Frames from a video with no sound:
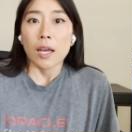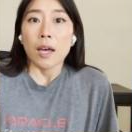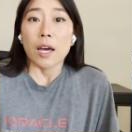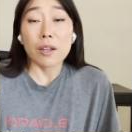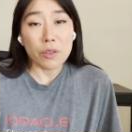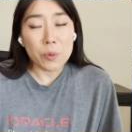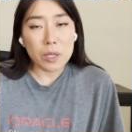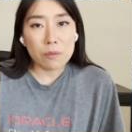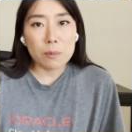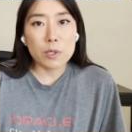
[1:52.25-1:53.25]
Another one
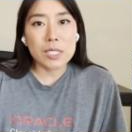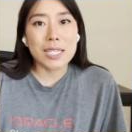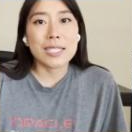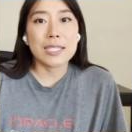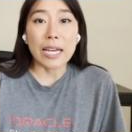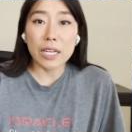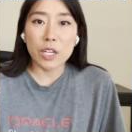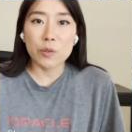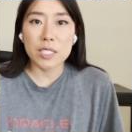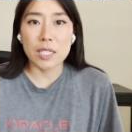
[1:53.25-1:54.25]
of the most
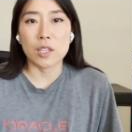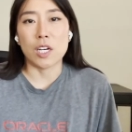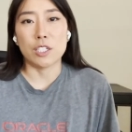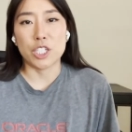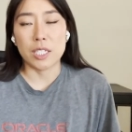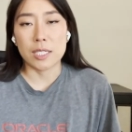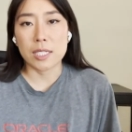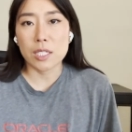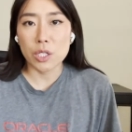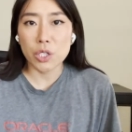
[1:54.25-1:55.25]
exciting recent launches
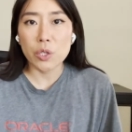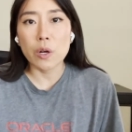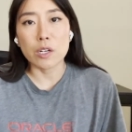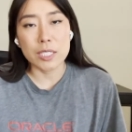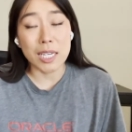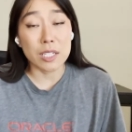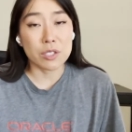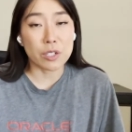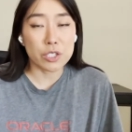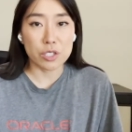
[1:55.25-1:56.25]
is the new O C I
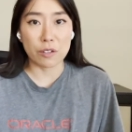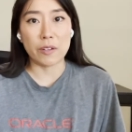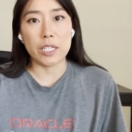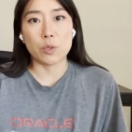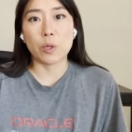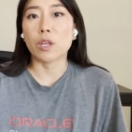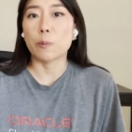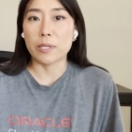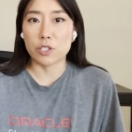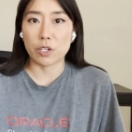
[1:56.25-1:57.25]
Search Service with
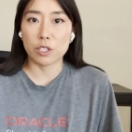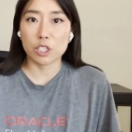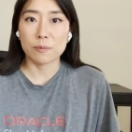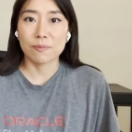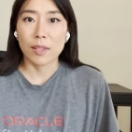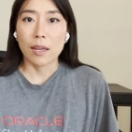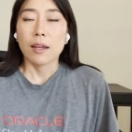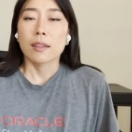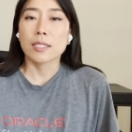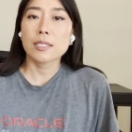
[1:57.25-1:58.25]
OpenSearch.
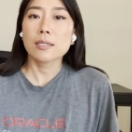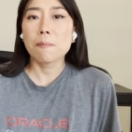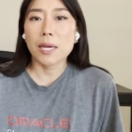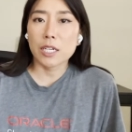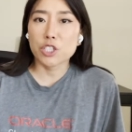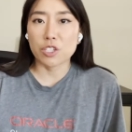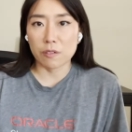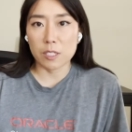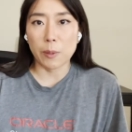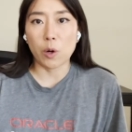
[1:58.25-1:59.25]
This is a managed
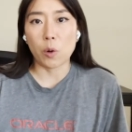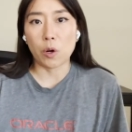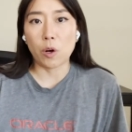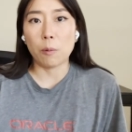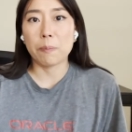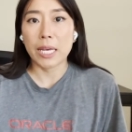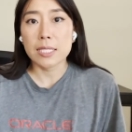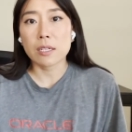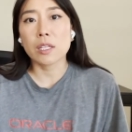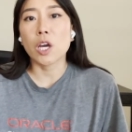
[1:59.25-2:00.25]
service by Oracle based
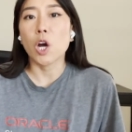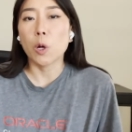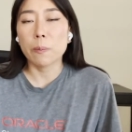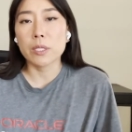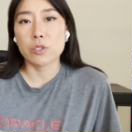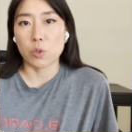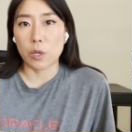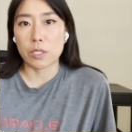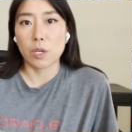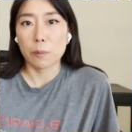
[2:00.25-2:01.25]
on the open
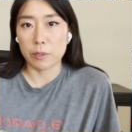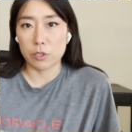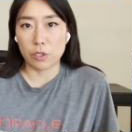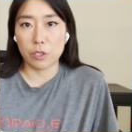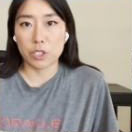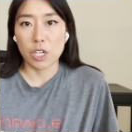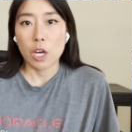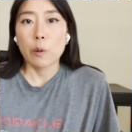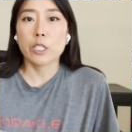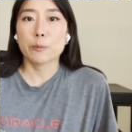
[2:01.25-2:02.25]
source OpenSearch,
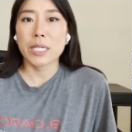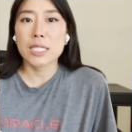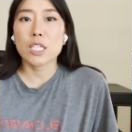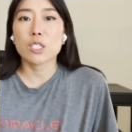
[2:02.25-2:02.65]
which makes it